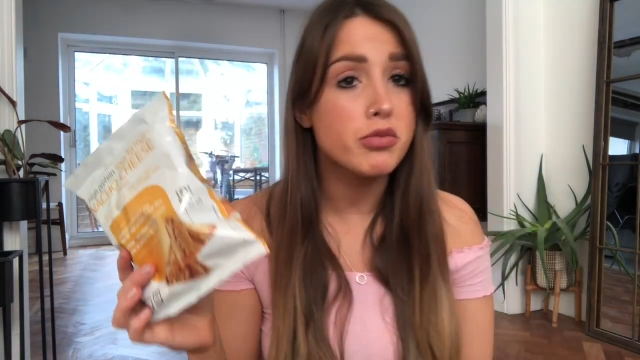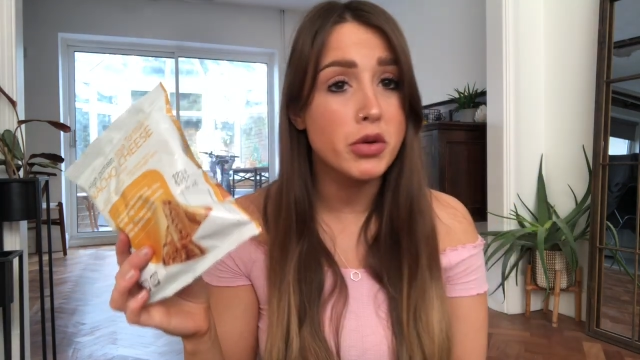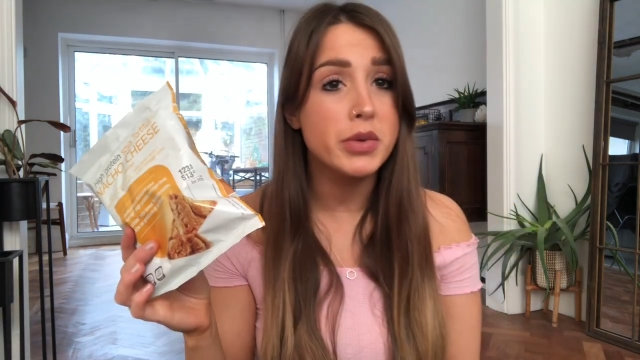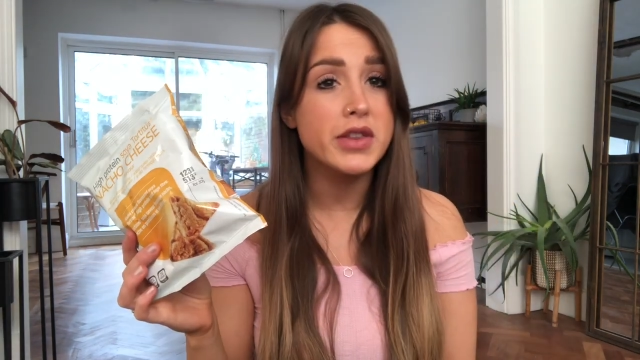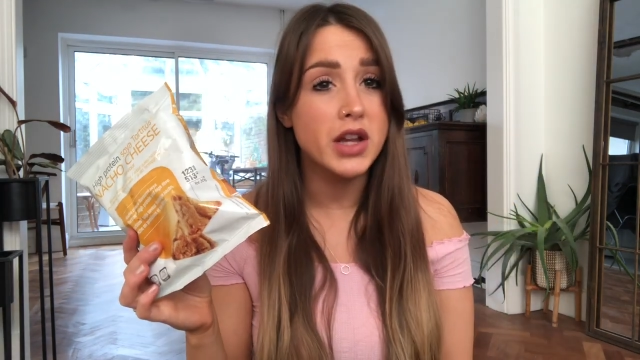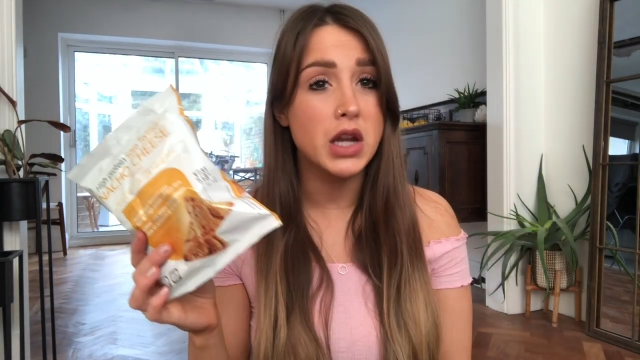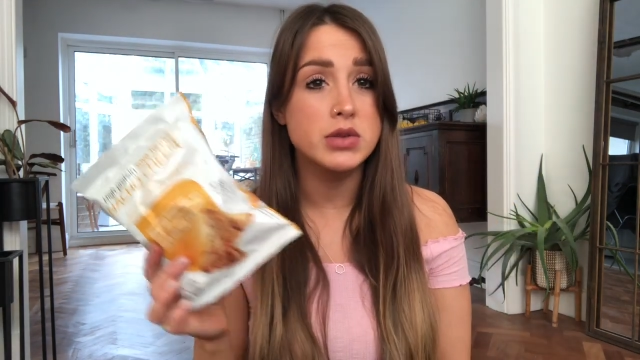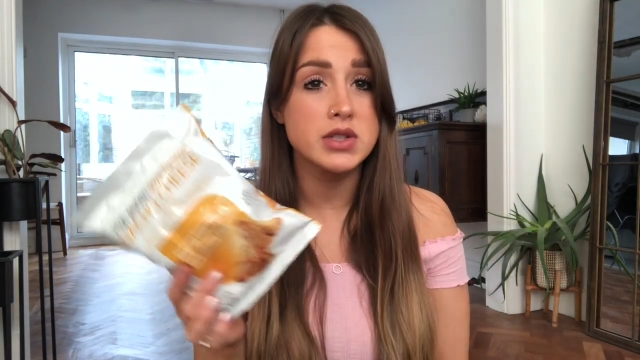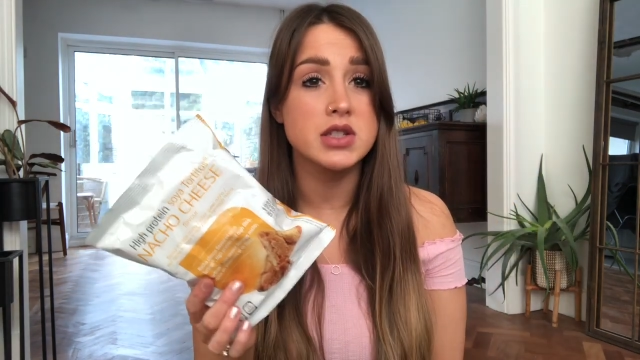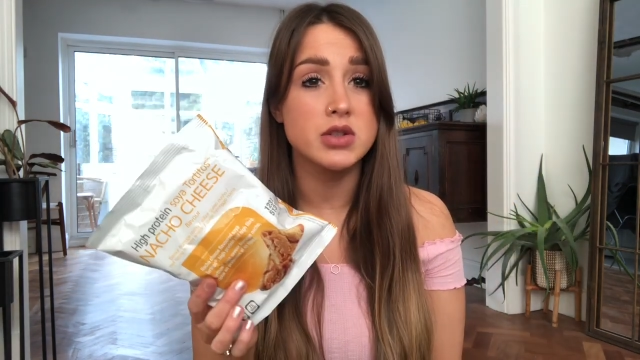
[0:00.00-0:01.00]
probably the
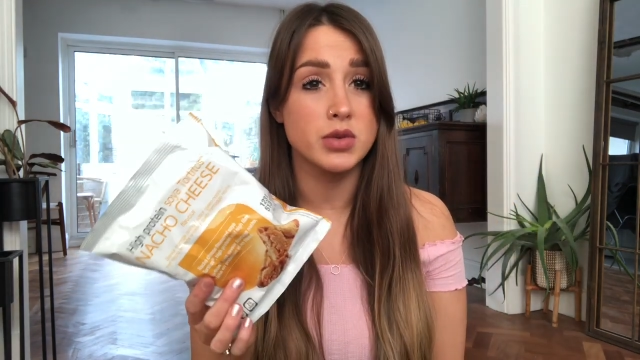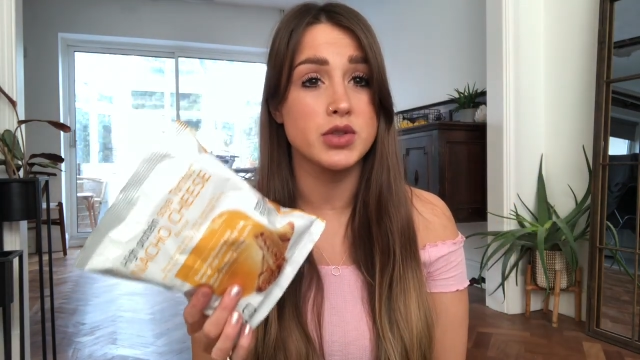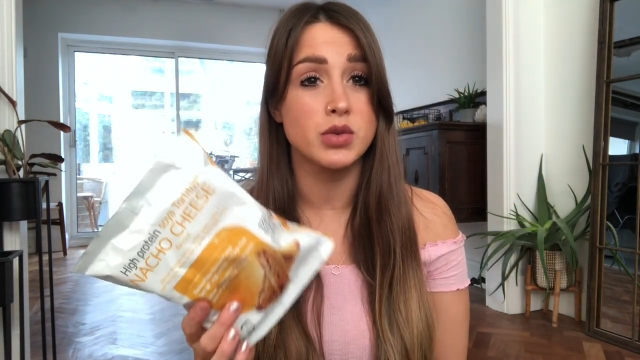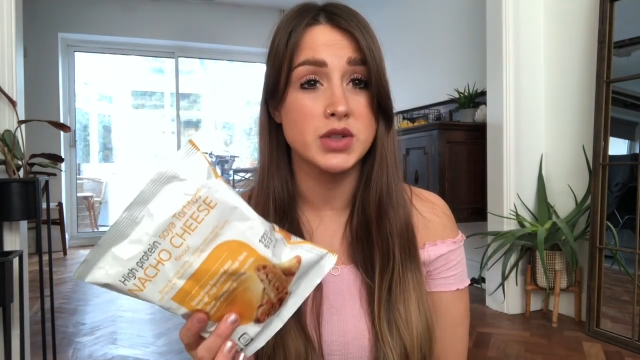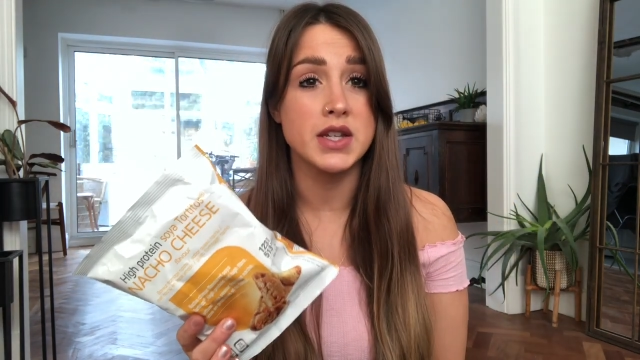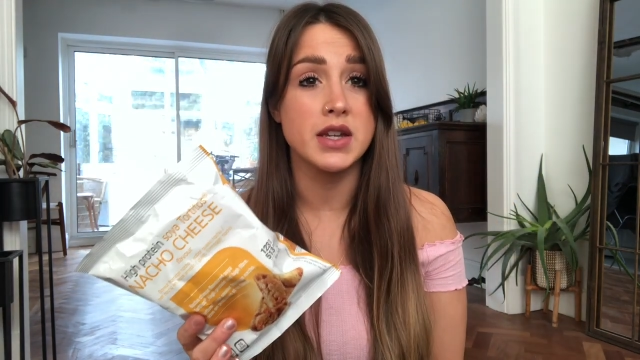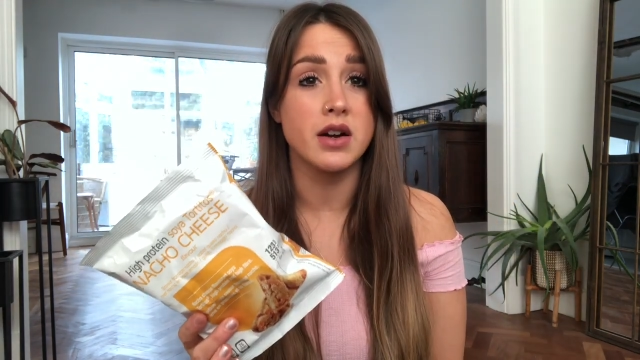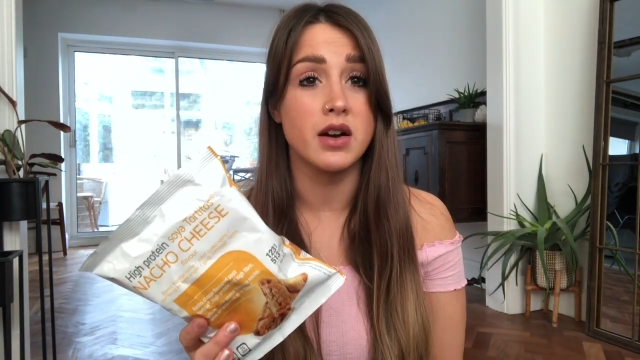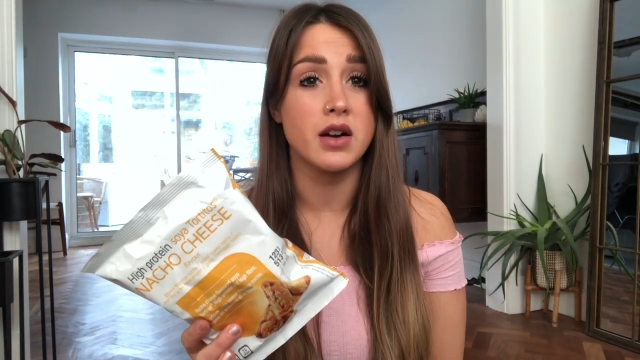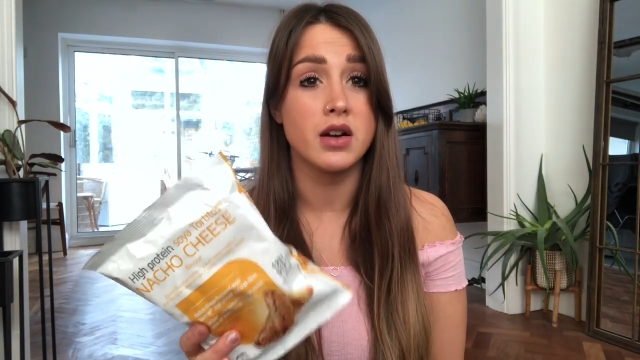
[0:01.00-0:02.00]
closest to a
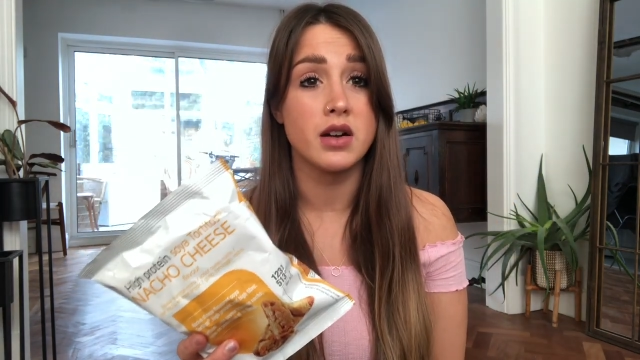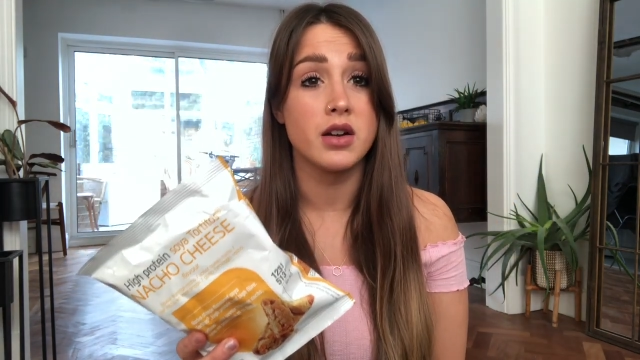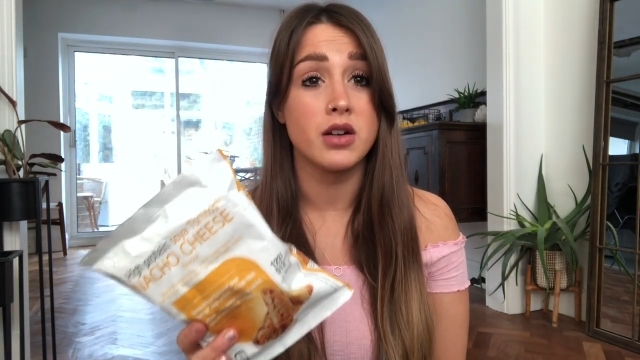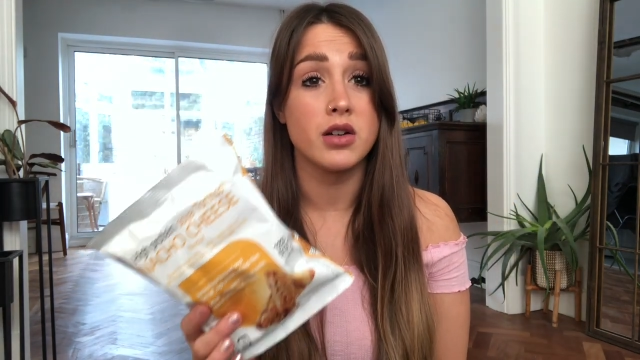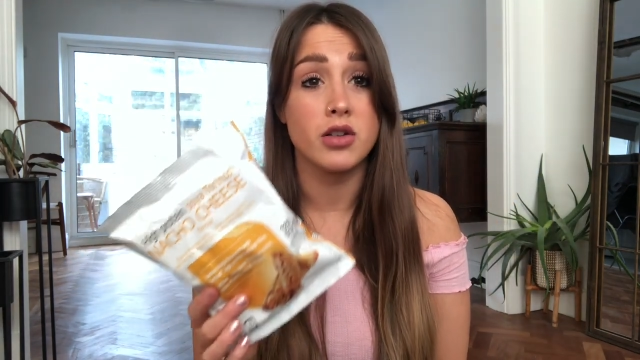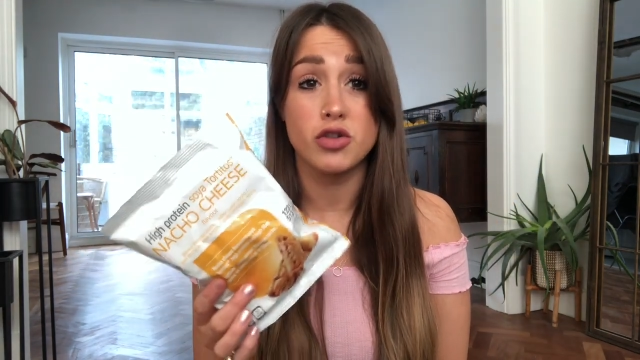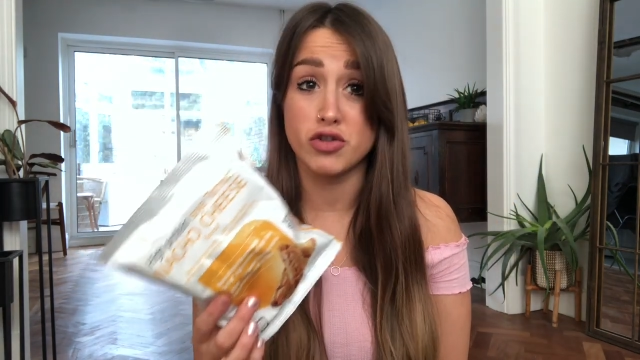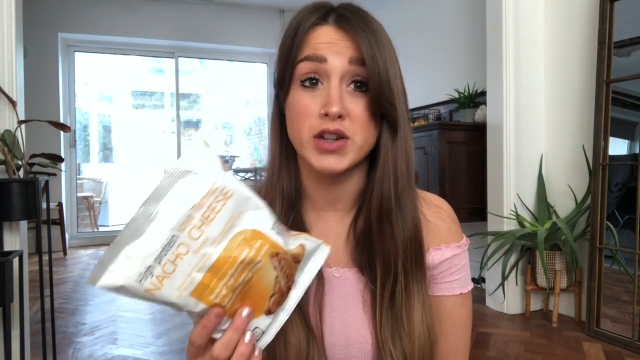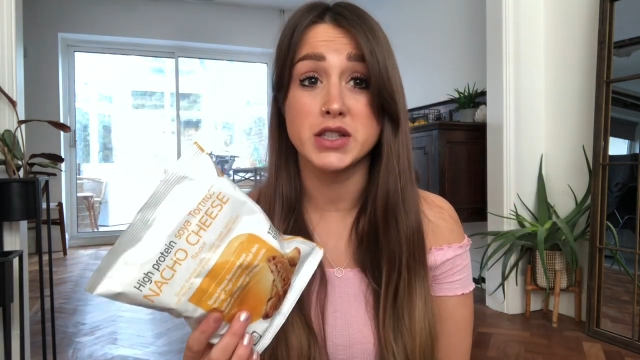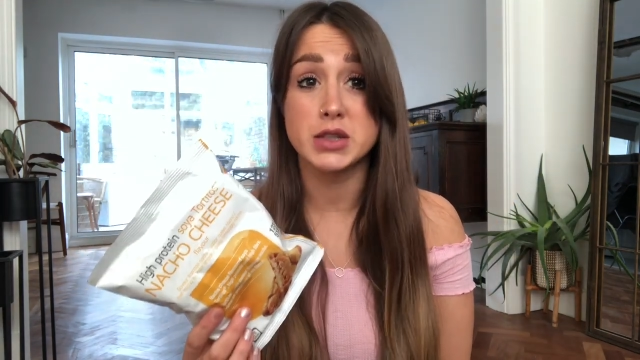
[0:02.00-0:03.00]
tortilla
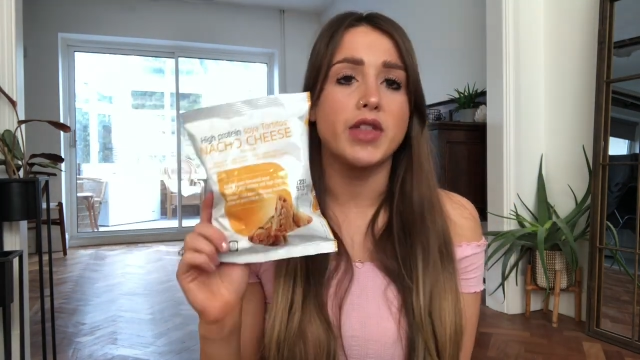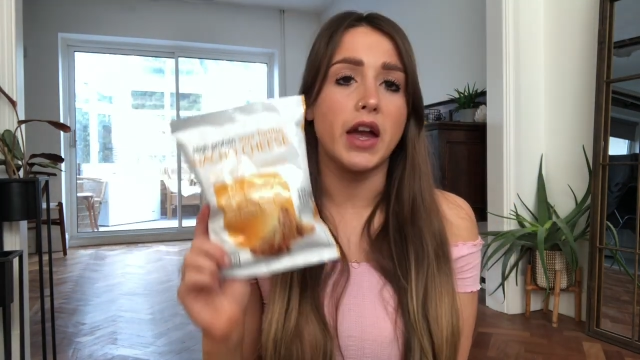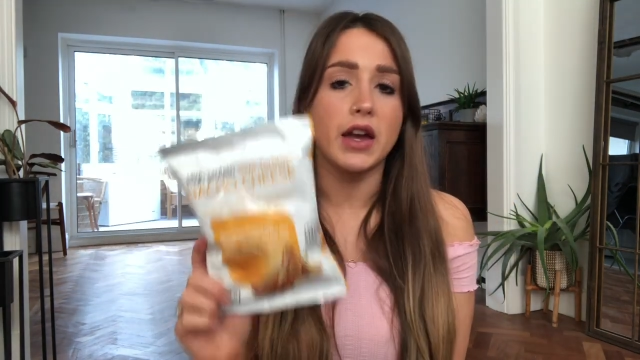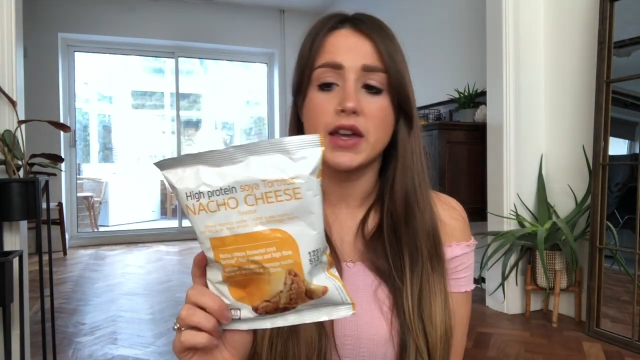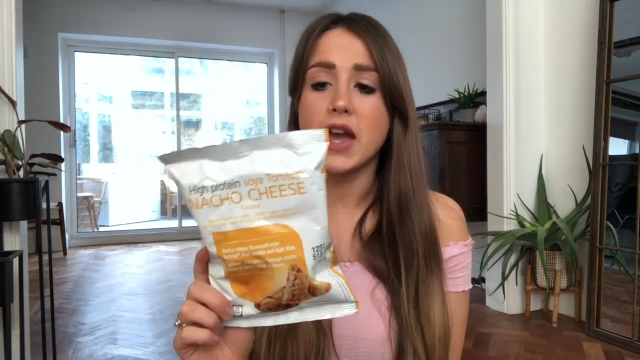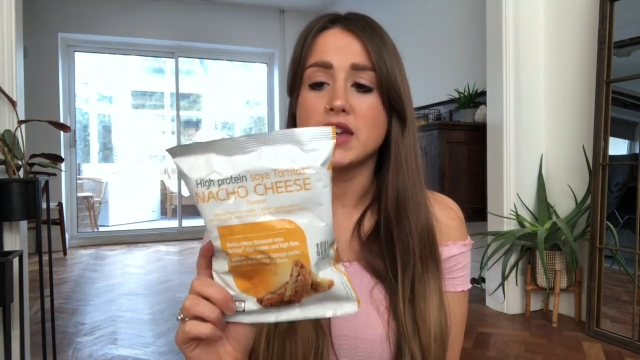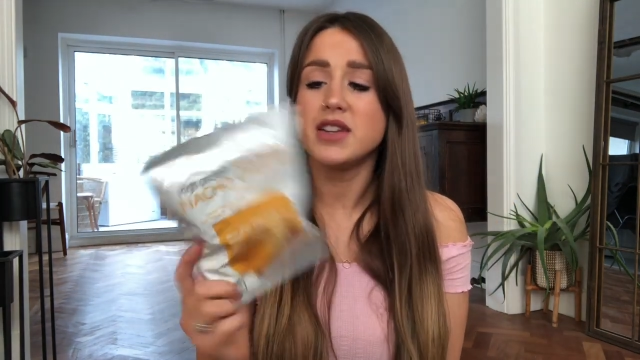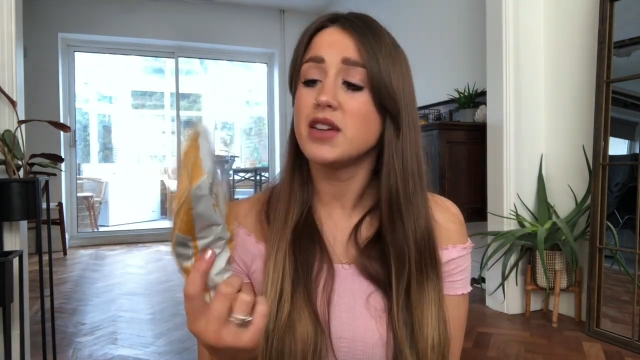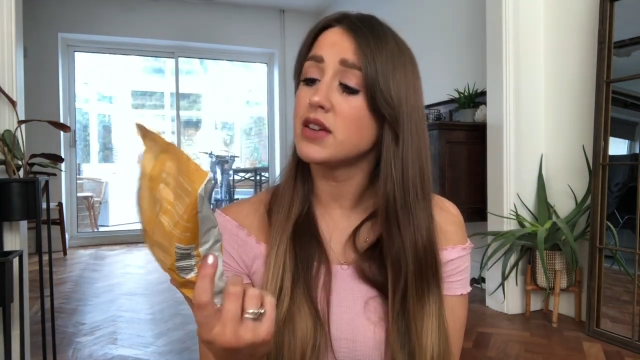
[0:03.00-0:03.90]
crisp. So again,